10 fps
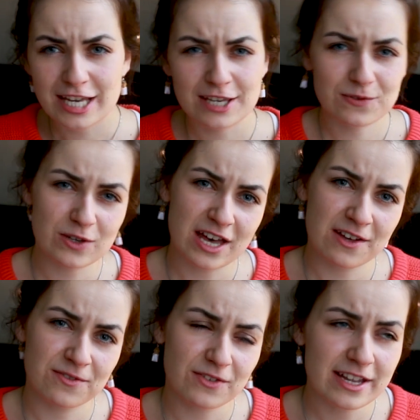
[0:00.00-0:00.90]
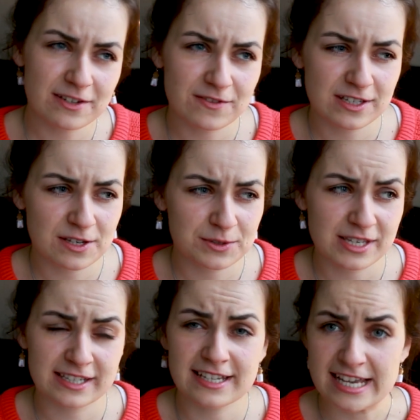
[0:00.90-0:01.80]
If you have any videos
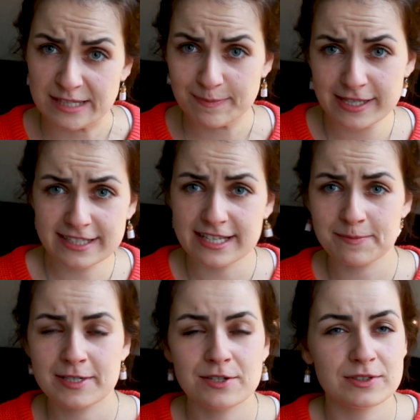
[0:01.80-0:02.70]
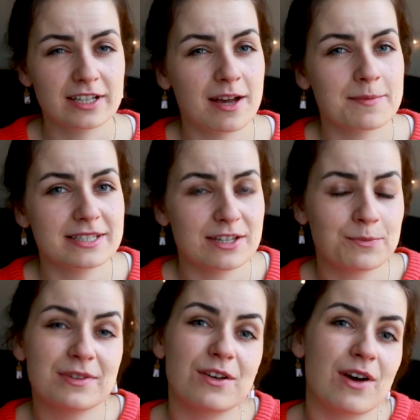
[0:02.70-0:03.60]
ideas, please let me know in the comments
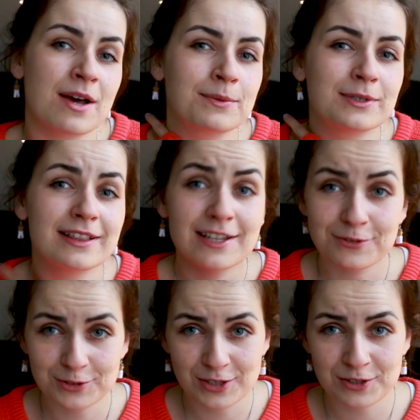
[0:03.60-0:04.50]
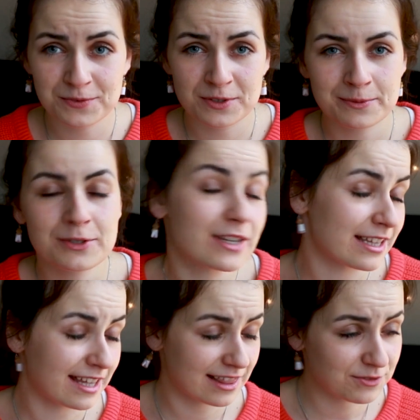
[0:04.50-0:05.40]
down below. I would love to hear from you
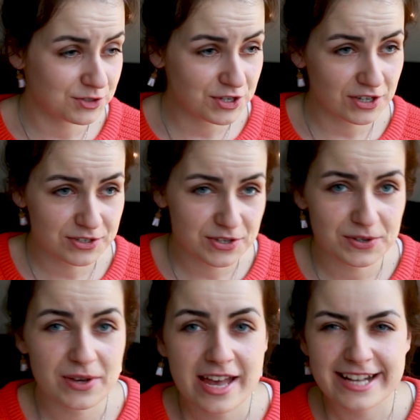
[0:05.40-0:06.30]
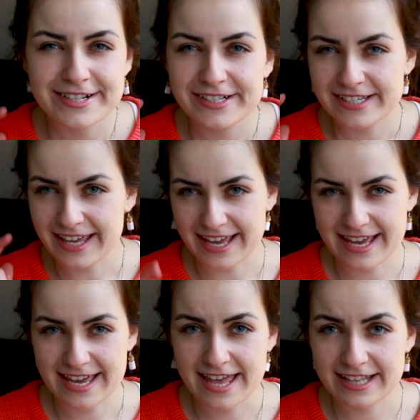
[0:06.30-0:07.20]
and I love to talk to you.
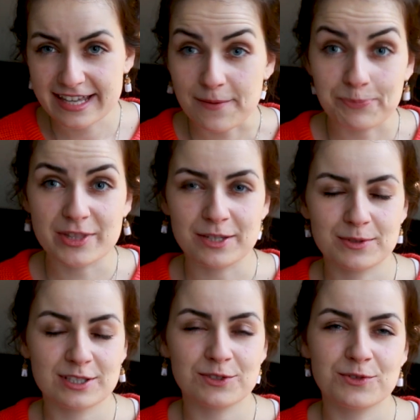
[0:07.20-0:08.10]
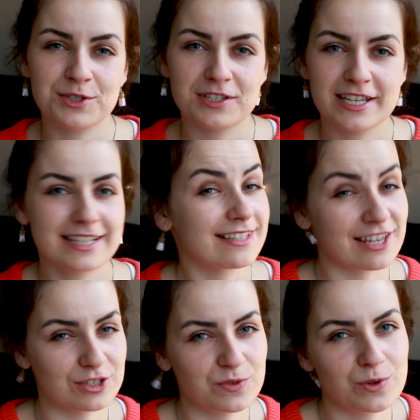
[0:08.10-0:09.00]
And yeah, that was it for today.
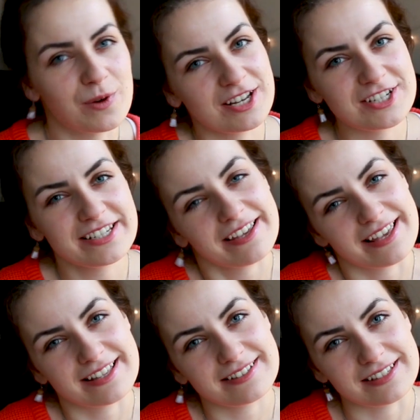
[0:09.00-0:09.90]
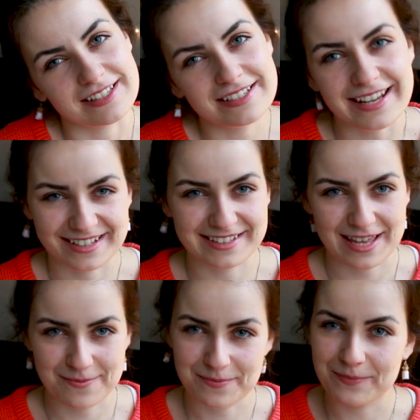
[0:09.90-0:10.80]
Thanks for watching and see you next
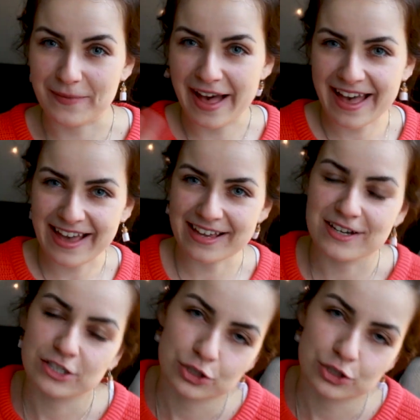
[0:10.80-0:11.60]
time. Bye.